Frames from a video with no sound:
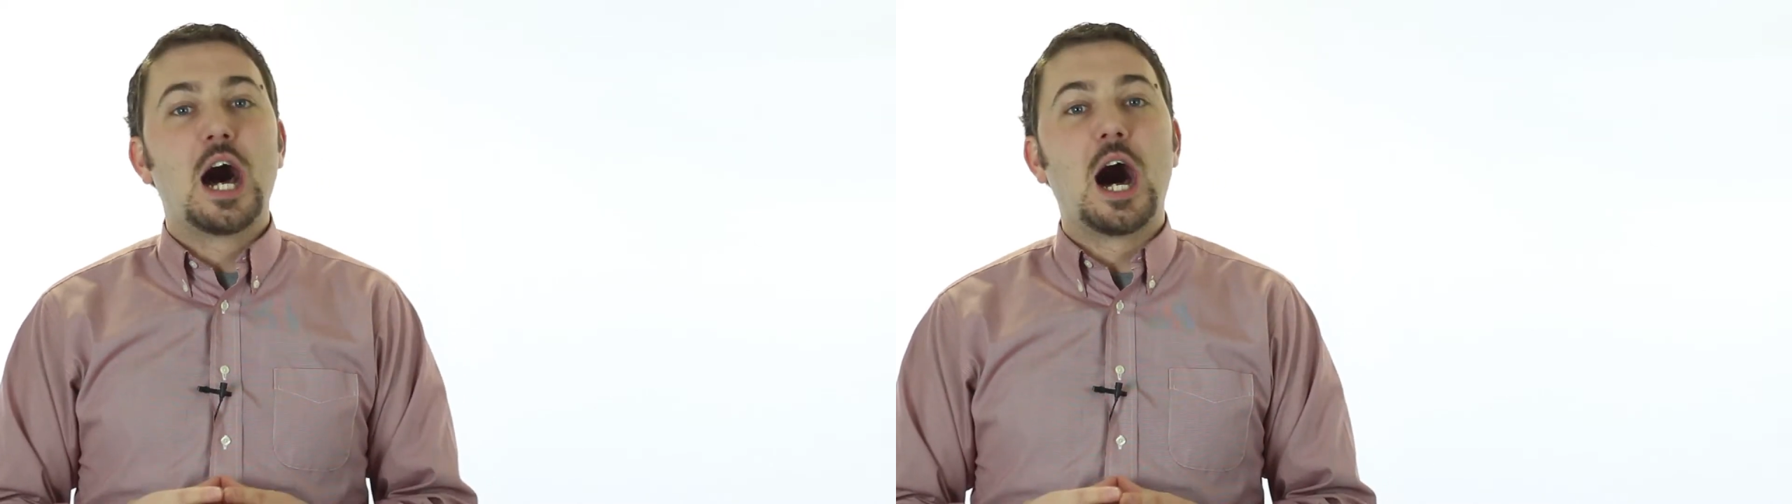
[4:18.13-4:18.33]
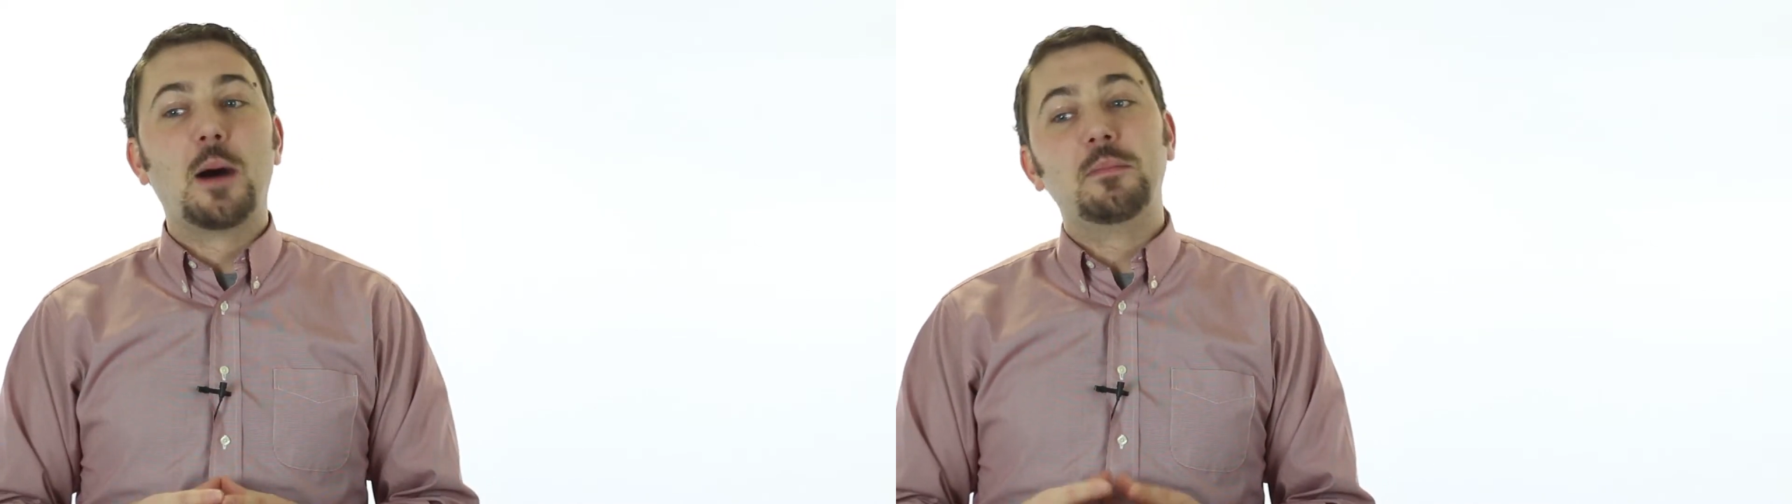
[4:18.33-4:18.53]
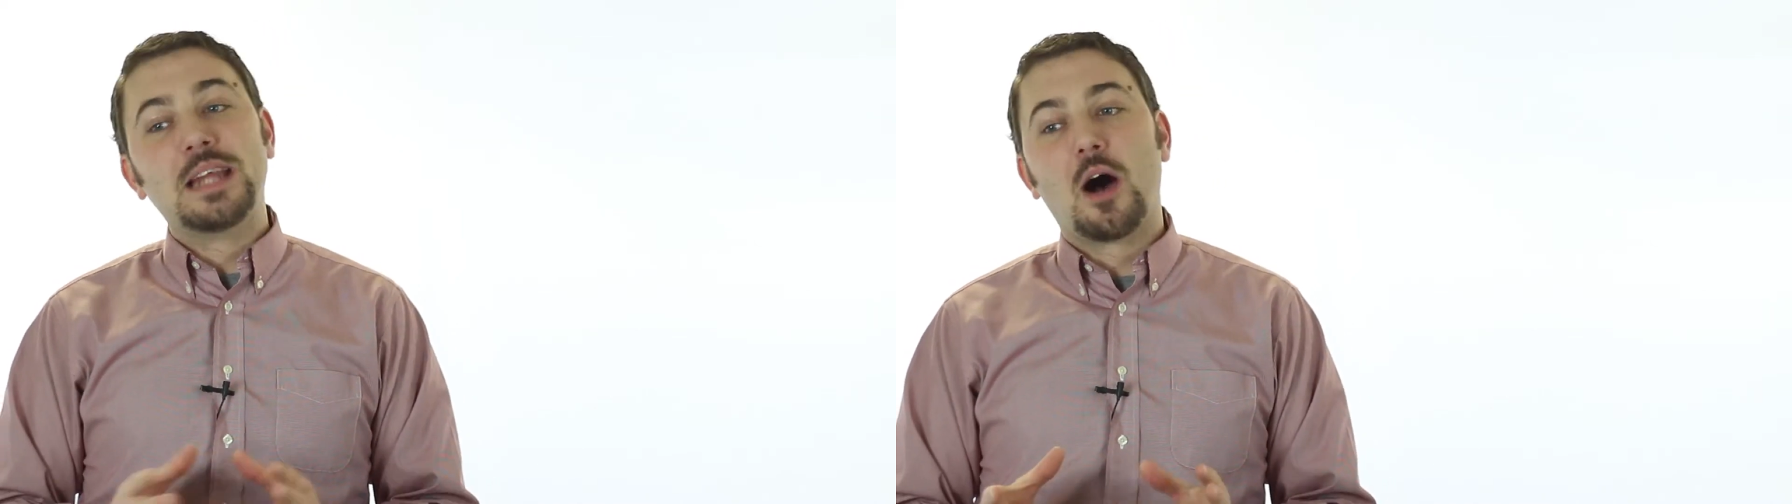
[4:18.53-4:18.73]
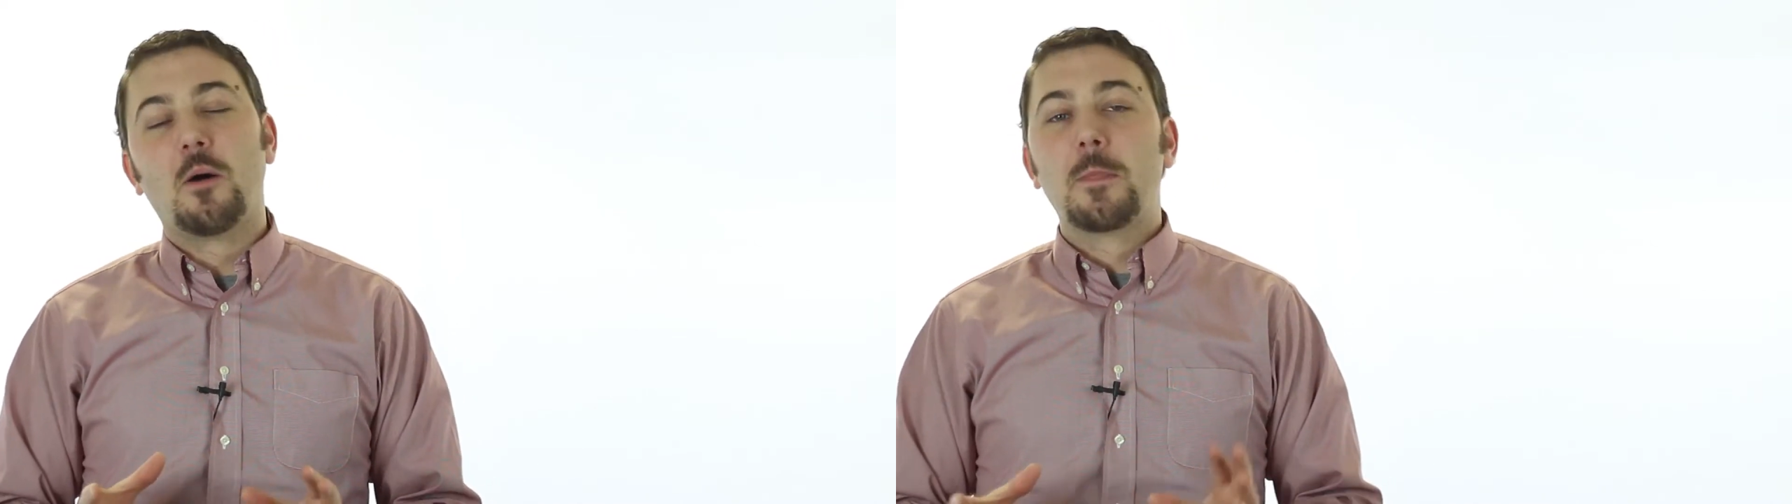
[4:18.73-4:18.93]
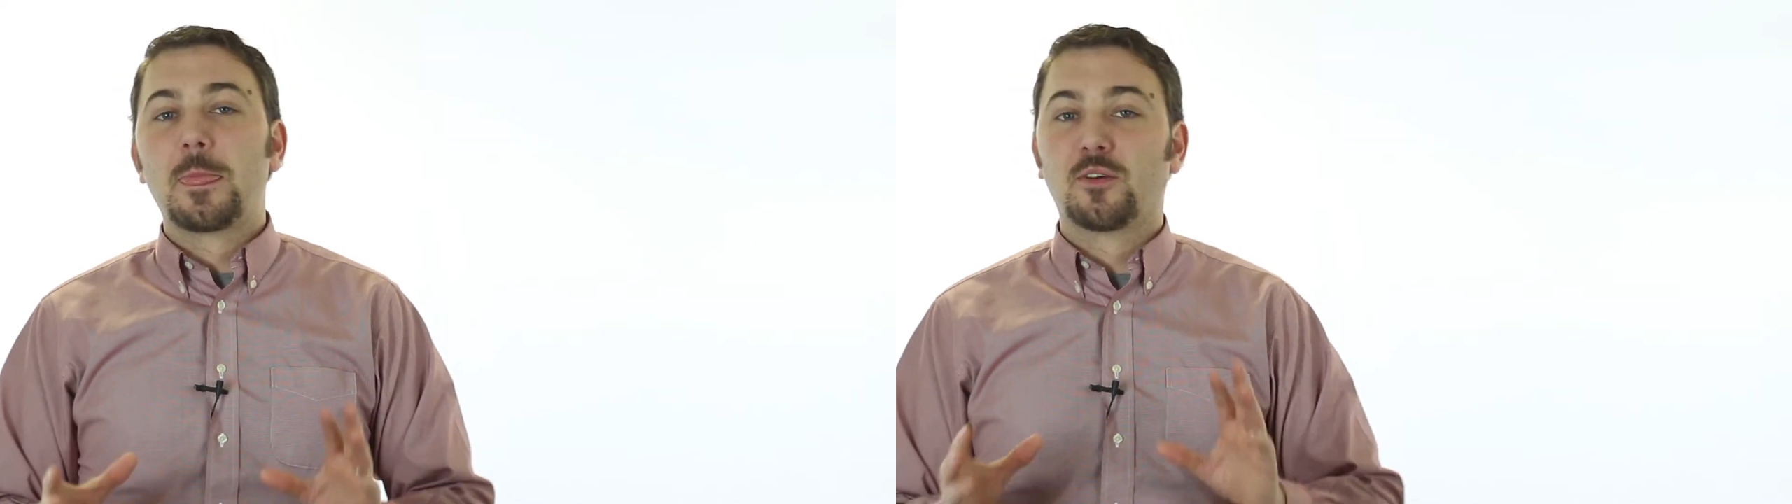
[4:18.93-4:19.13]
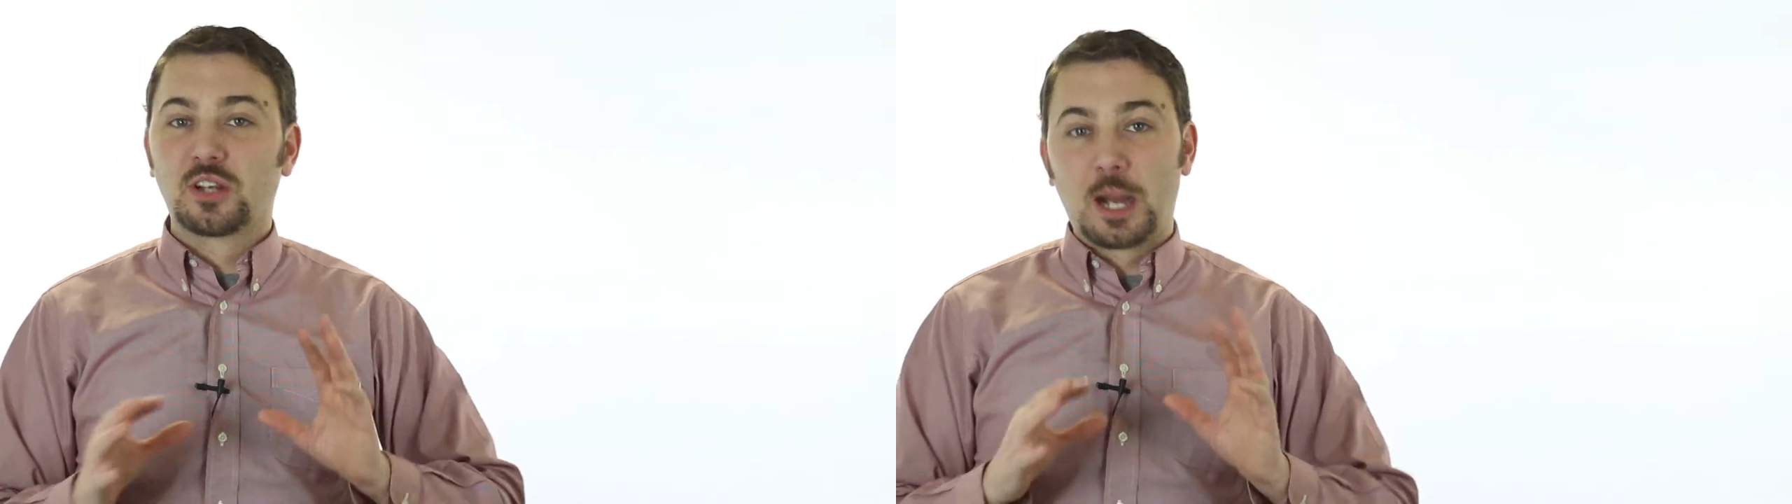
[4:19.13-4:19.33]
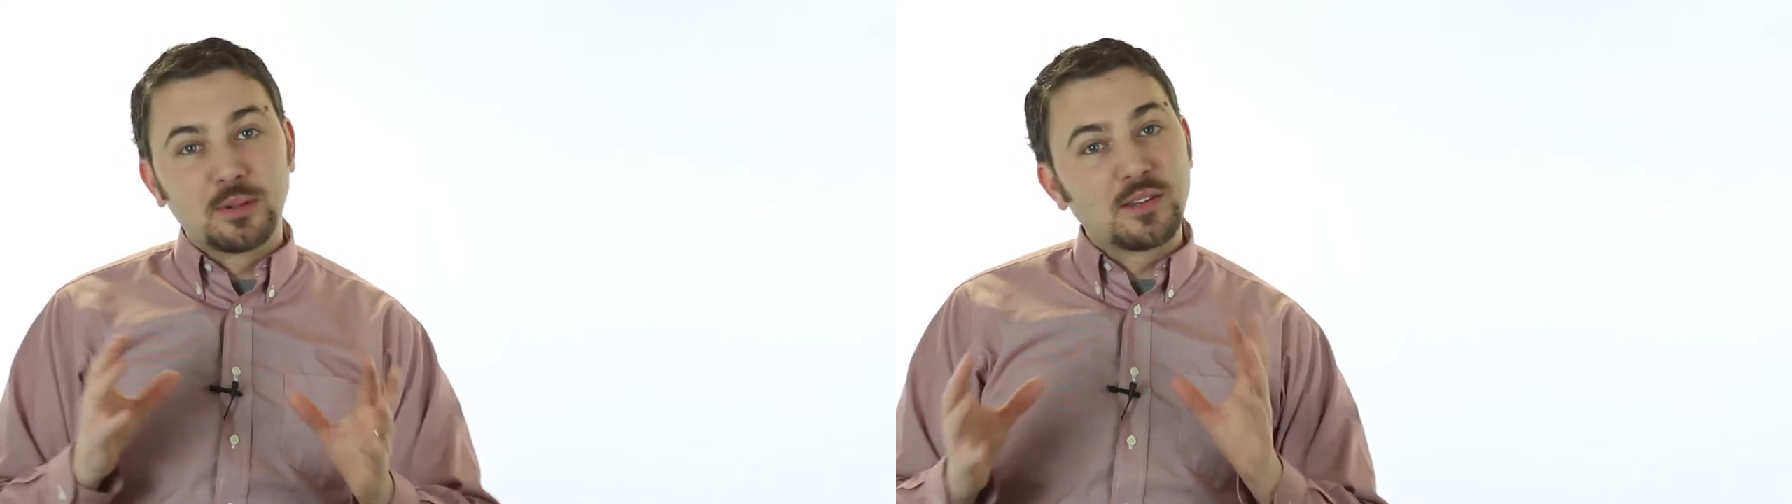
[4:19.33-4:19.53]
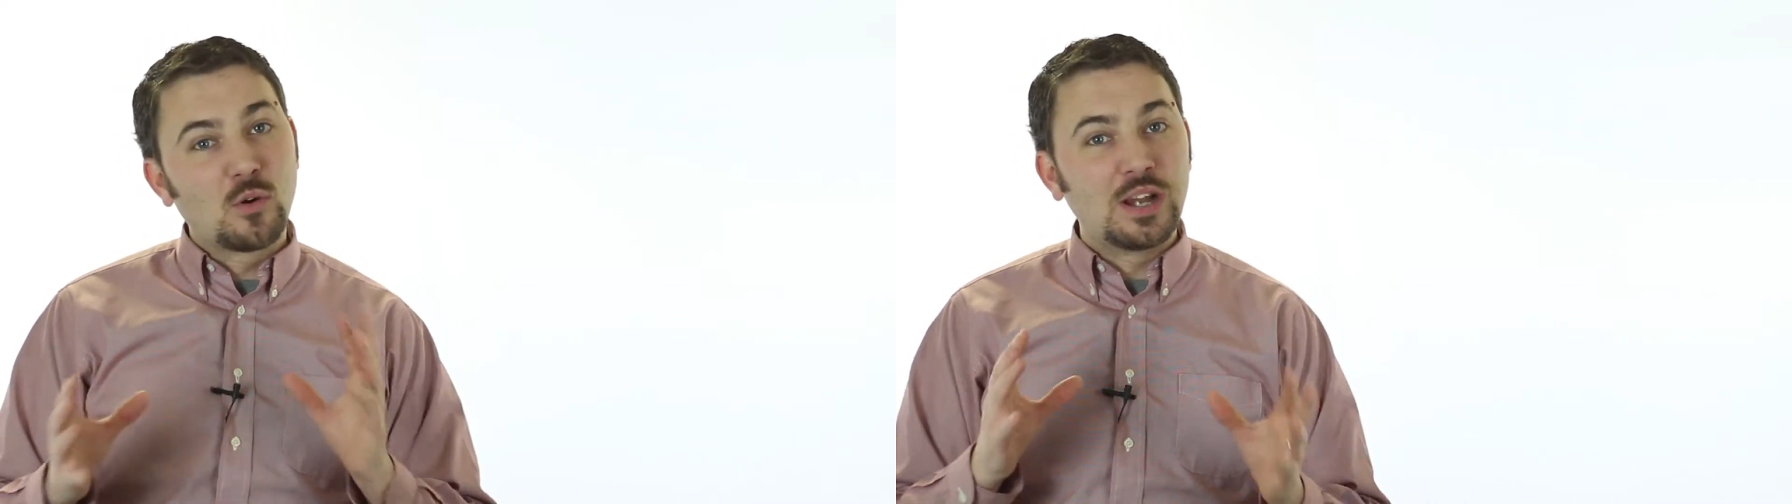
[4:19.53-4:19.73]
Now, there's a
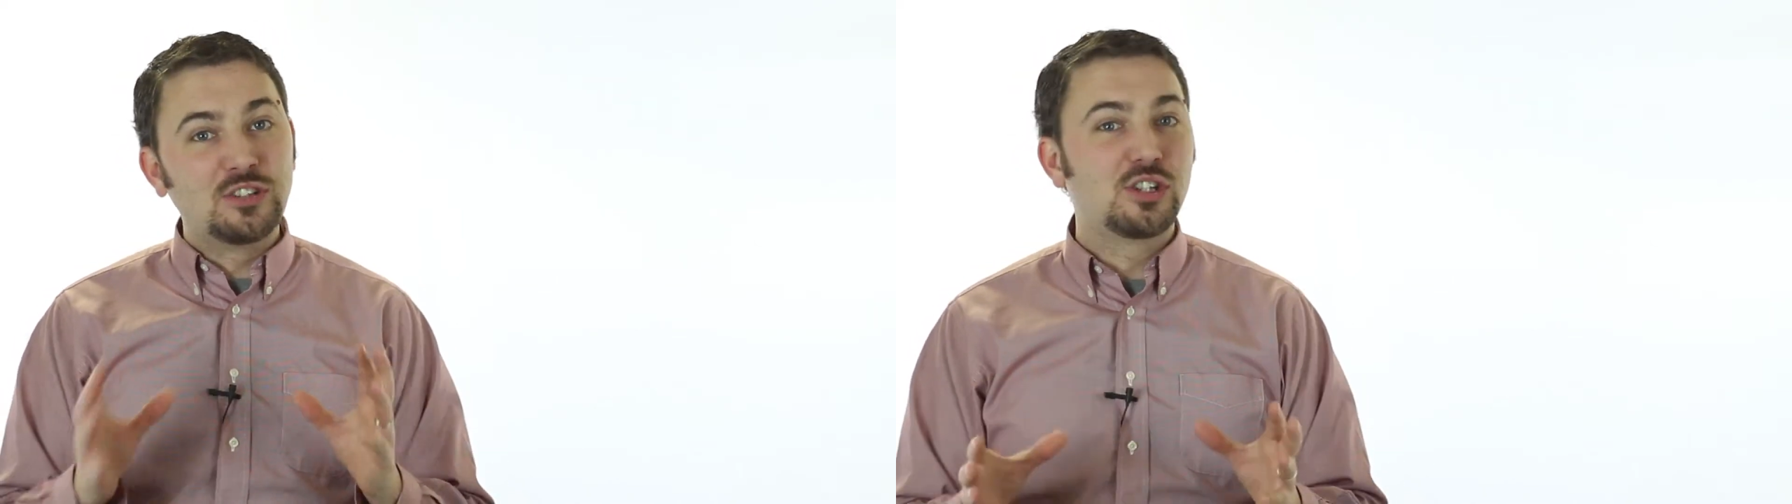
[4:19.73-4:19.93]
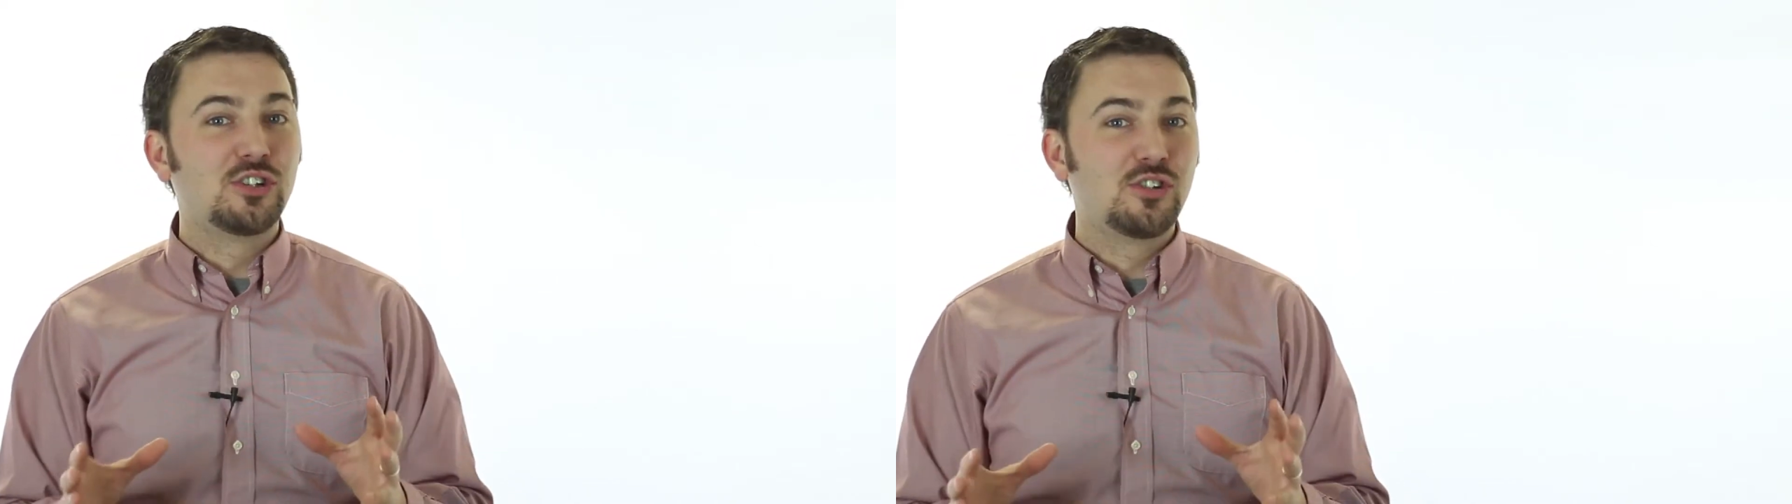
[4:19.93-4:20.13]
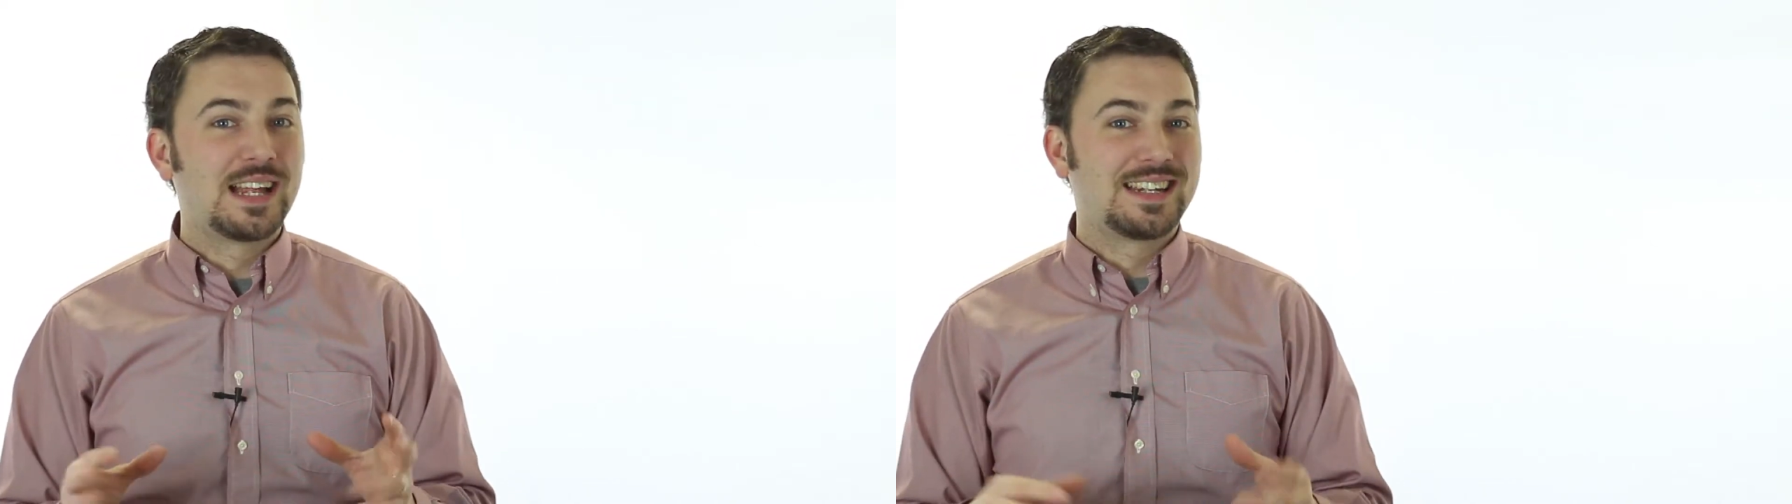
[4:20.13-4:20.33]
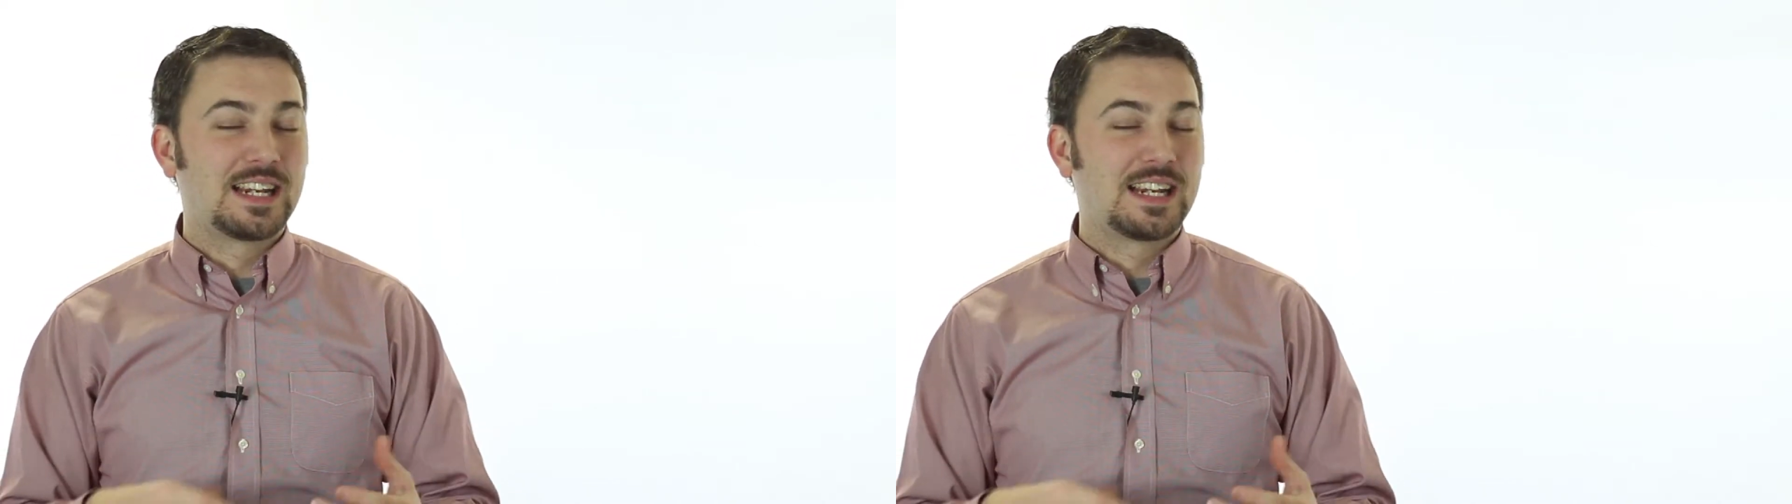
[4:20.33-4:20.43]
couple different ways you can do that to